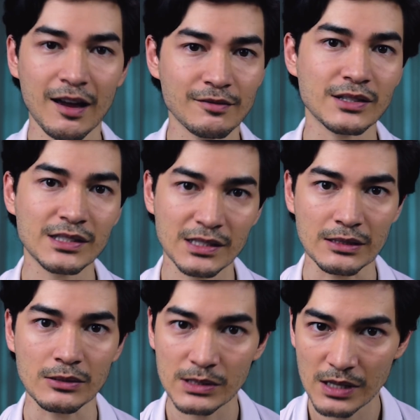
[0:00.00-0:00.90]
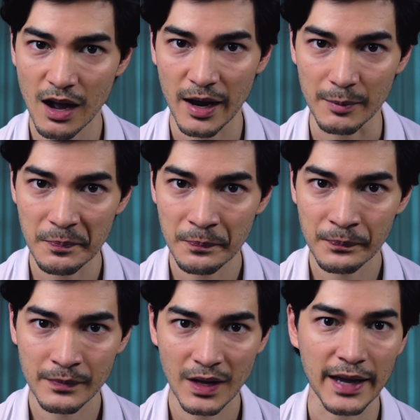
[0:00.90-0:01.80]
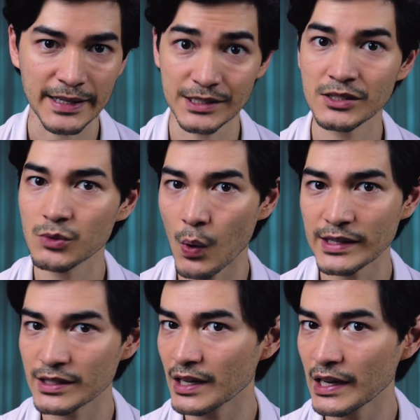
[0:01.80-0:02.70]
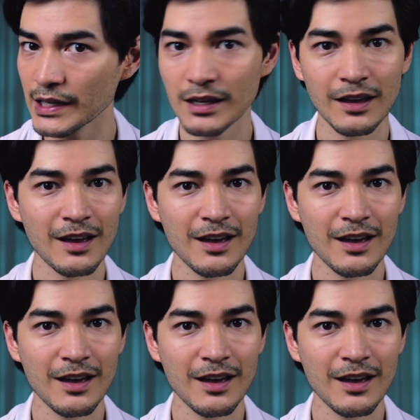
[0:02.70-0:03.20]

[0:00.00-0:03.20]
every single time. I eat twice a day,